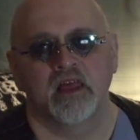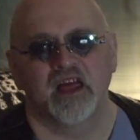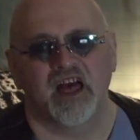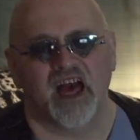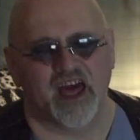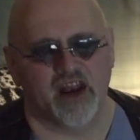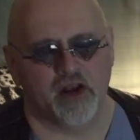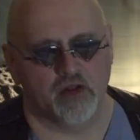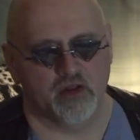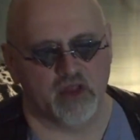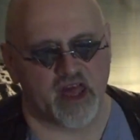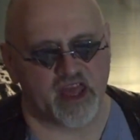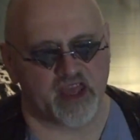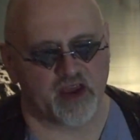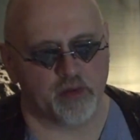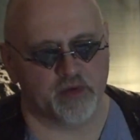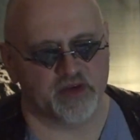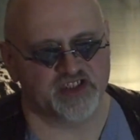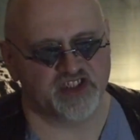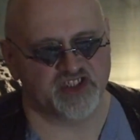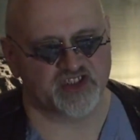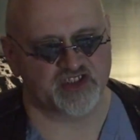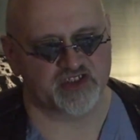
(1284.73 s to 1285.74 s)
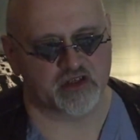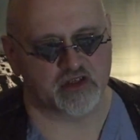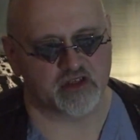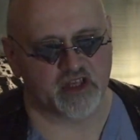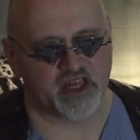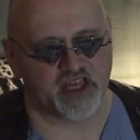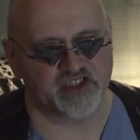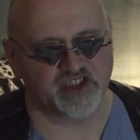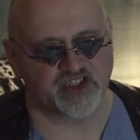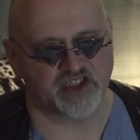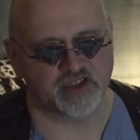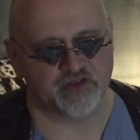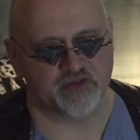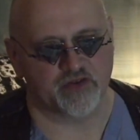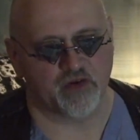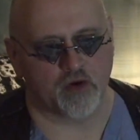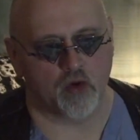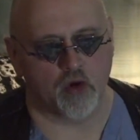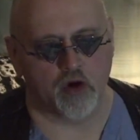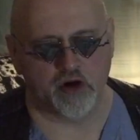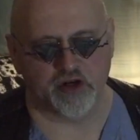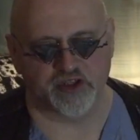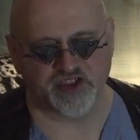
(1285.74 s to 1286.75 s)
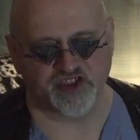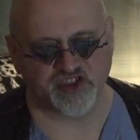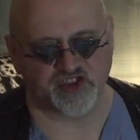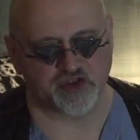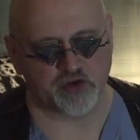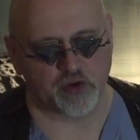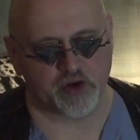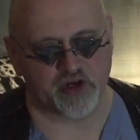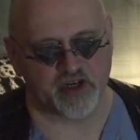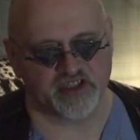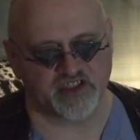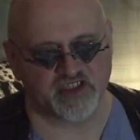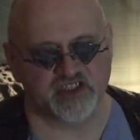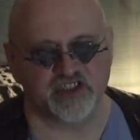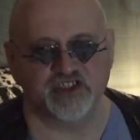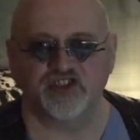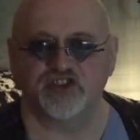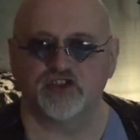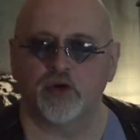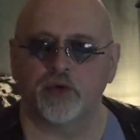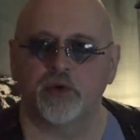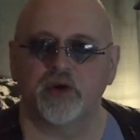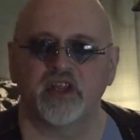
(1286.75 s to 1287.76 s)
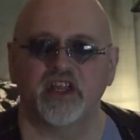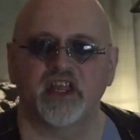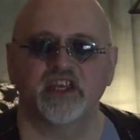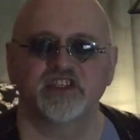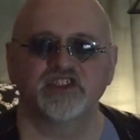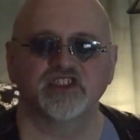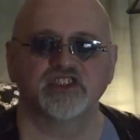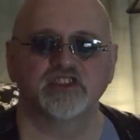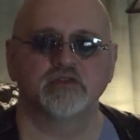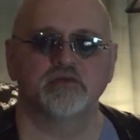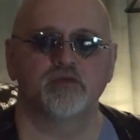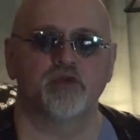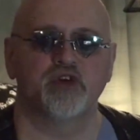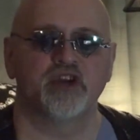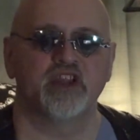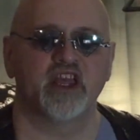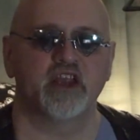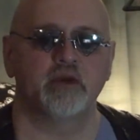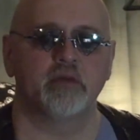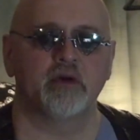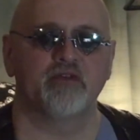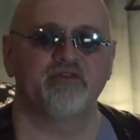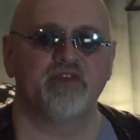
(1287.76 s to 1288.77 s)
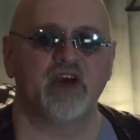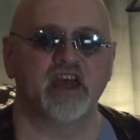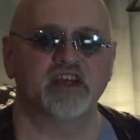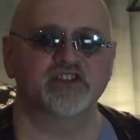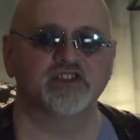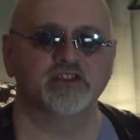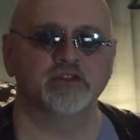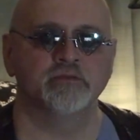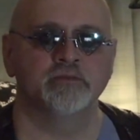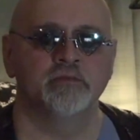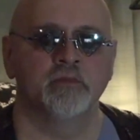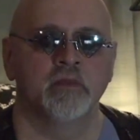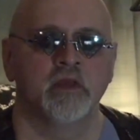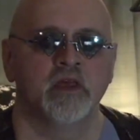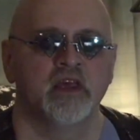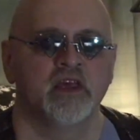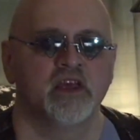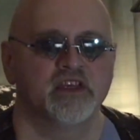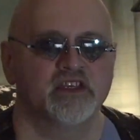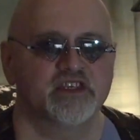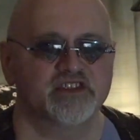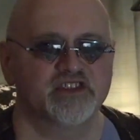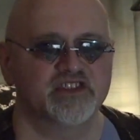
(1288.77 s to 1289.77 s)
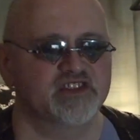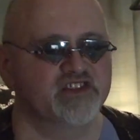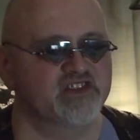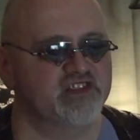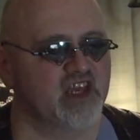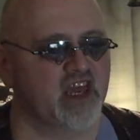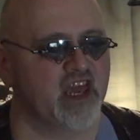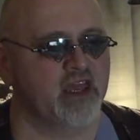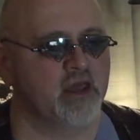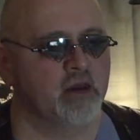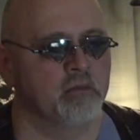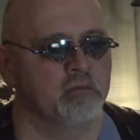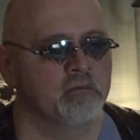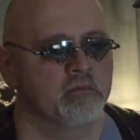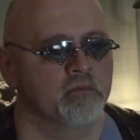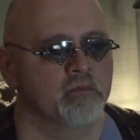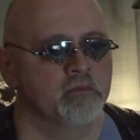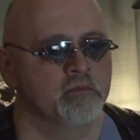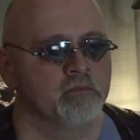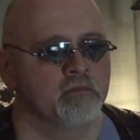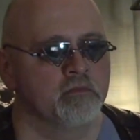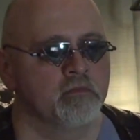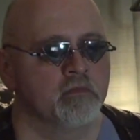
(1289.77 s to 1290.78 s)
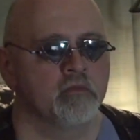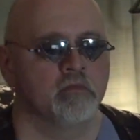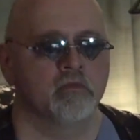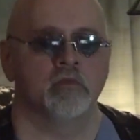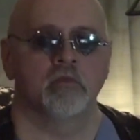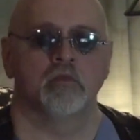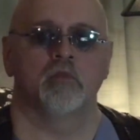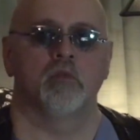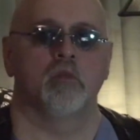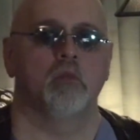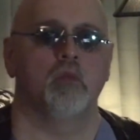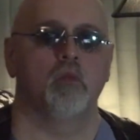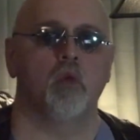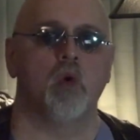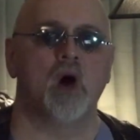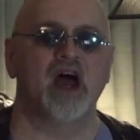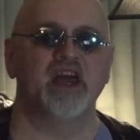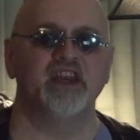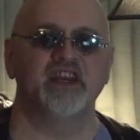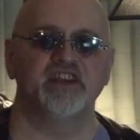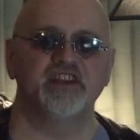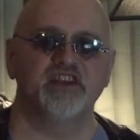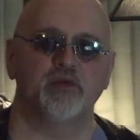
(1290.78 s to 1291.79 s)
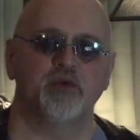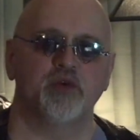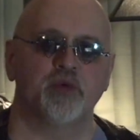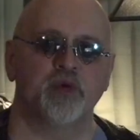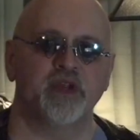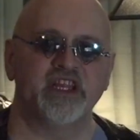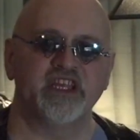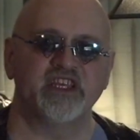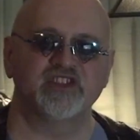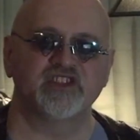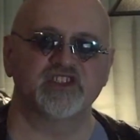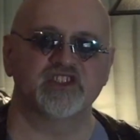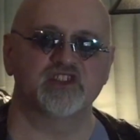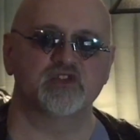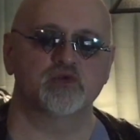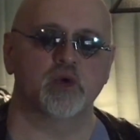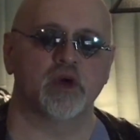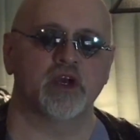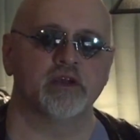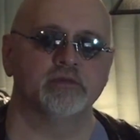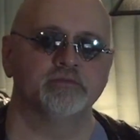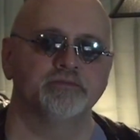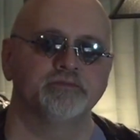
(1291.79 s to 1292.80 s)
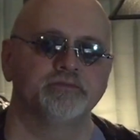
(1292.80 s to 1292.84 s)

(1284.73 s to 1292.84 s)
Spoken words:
I don't like it when it's just a collection of horror stories and there's no relatable factor. Because it's like, why did you release this way?